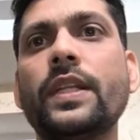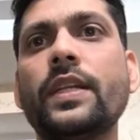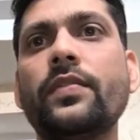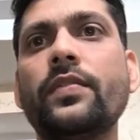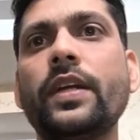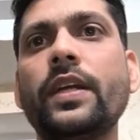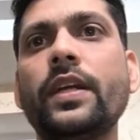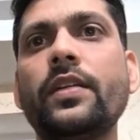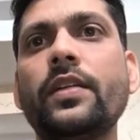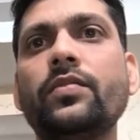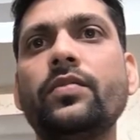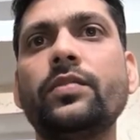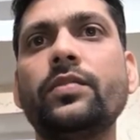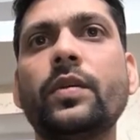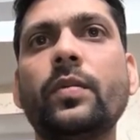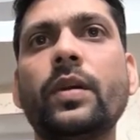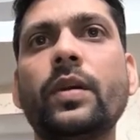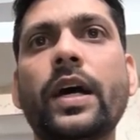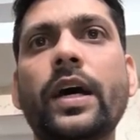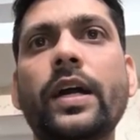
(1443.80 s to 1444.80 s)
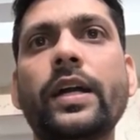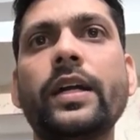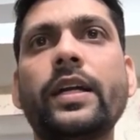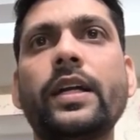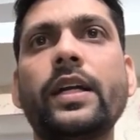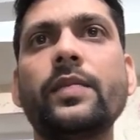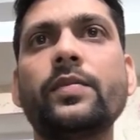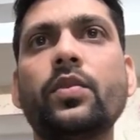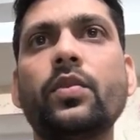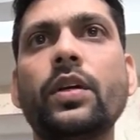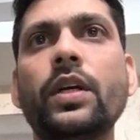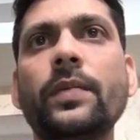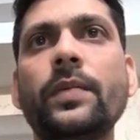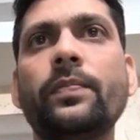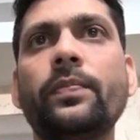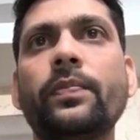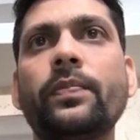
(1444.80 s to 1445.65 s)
we need info from target trips only.